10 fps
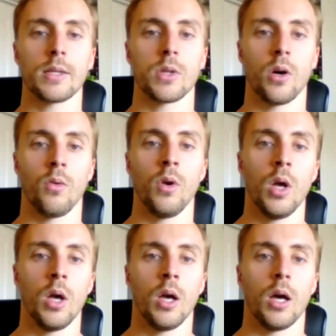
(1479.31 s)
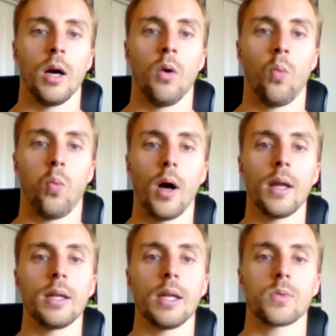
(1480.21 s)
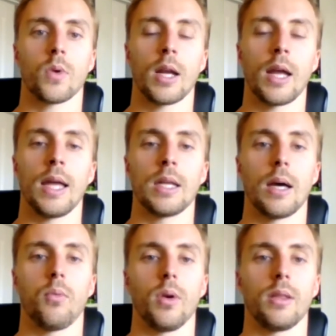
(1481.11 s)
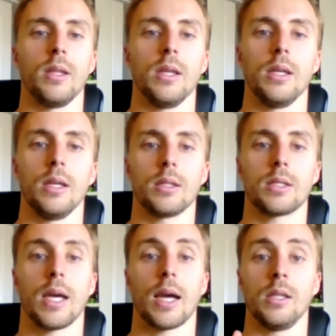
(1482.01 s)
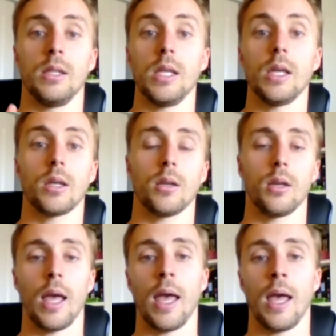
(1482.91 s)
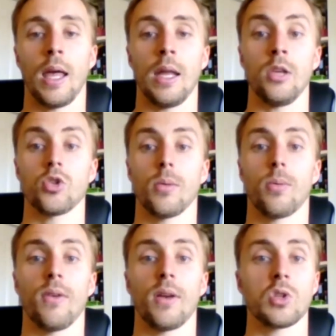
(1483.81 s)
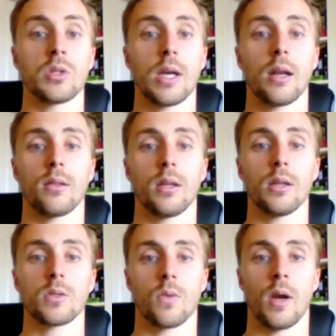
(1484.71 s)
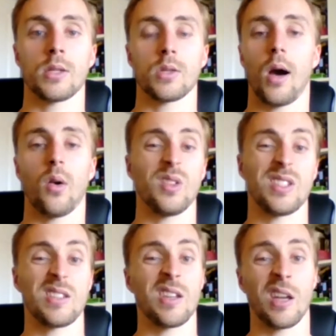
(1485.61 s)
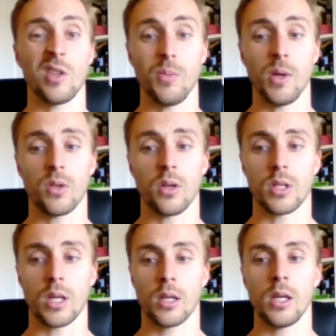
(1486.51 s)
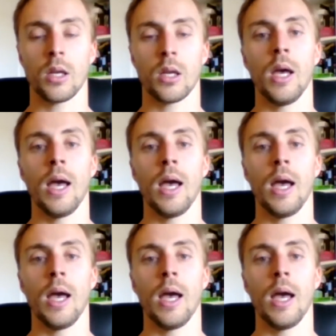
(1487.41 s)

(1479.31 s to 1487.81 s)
So one is we're going to end up with the technique and injury prevention side of things, right? So how consistent can you be with your technique?